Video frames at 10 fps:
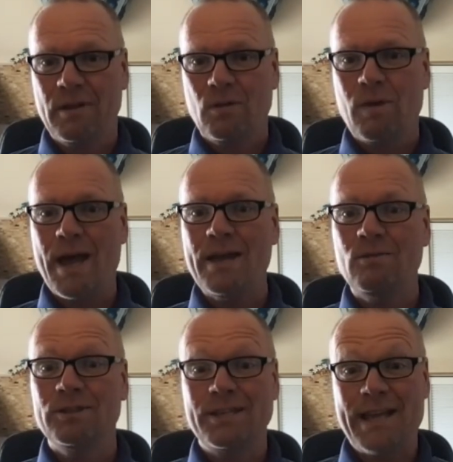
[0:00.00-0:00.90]
Right
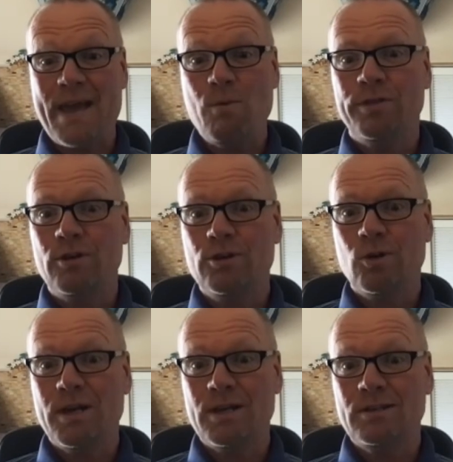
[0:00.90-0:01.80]
today, what they're
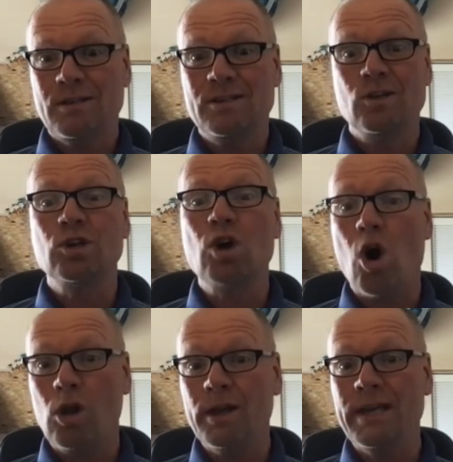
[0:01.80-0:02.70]
doing is is they're
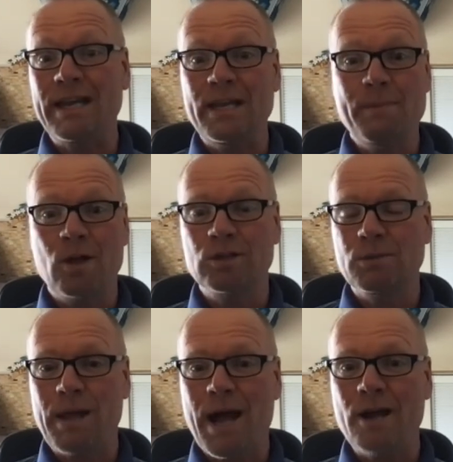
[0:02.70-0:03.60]
calling and emailing
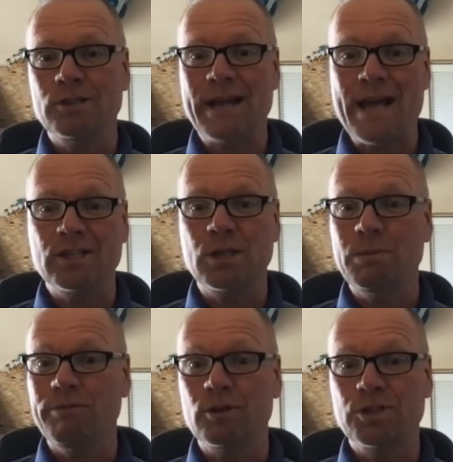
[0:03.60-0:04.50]
suppliers and asking
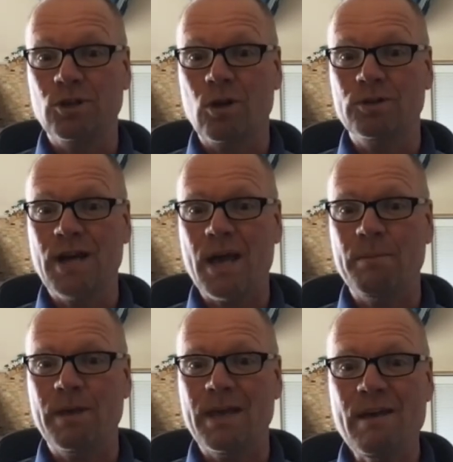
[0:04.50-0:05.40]
them if they're still on
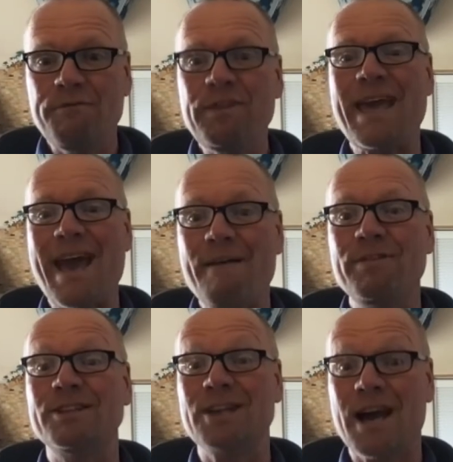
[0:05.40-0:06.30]
time, if they
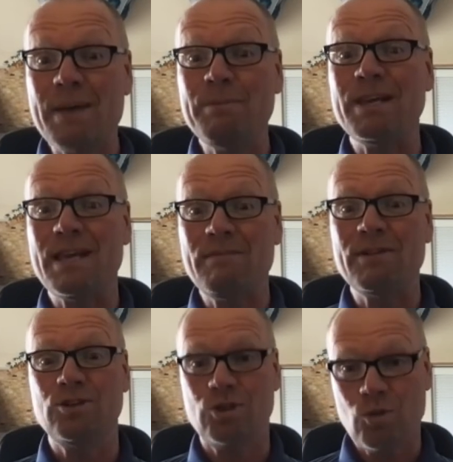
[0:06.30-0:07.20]
have the time to
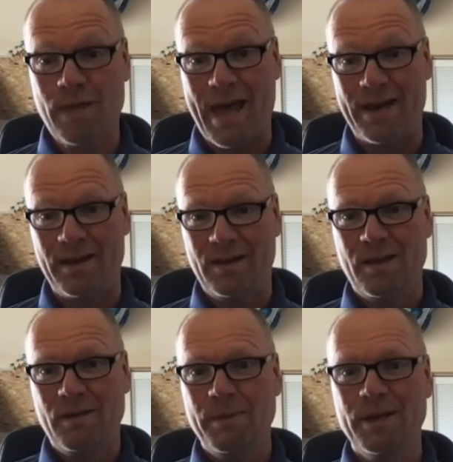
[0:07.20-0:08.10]
even do that,
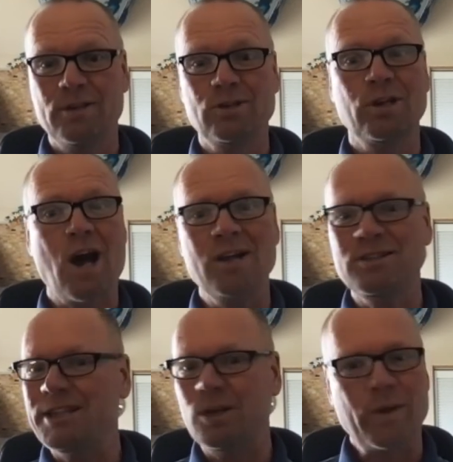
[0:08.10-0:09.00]
because they're
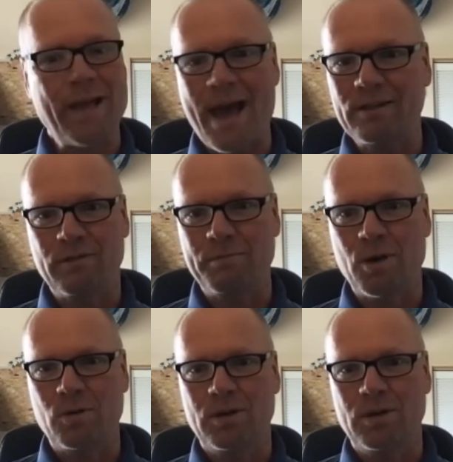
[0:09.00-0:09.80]
constantly in reactive mode.